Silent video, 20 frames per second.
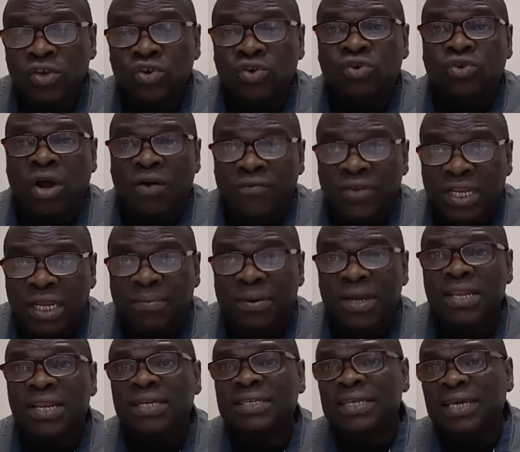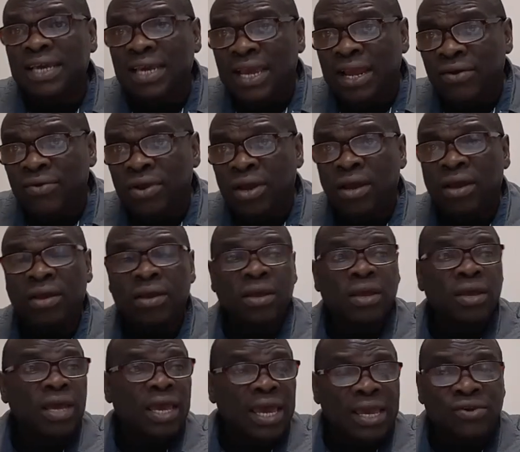You're comfortable, you like the area,
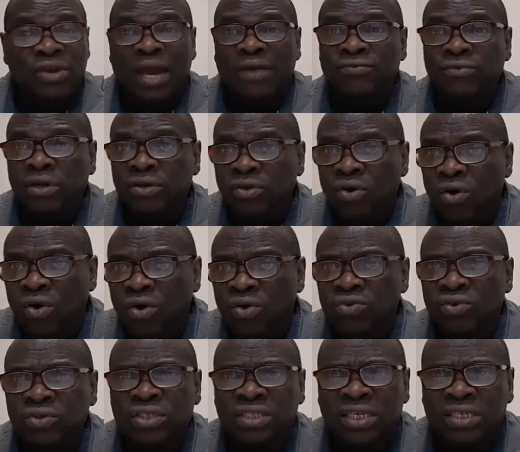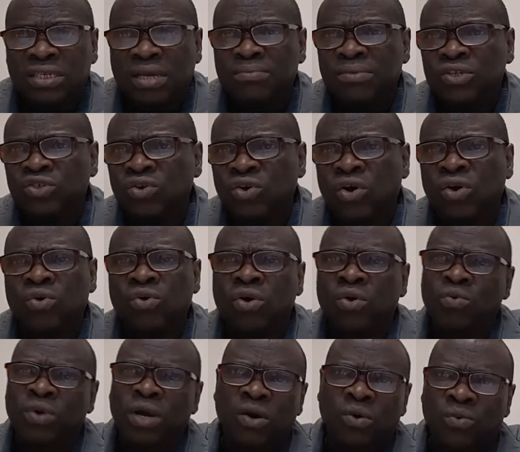and you have done all those things and make sure
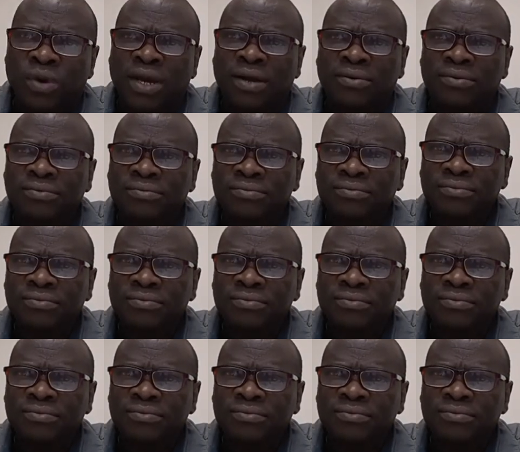all work out well.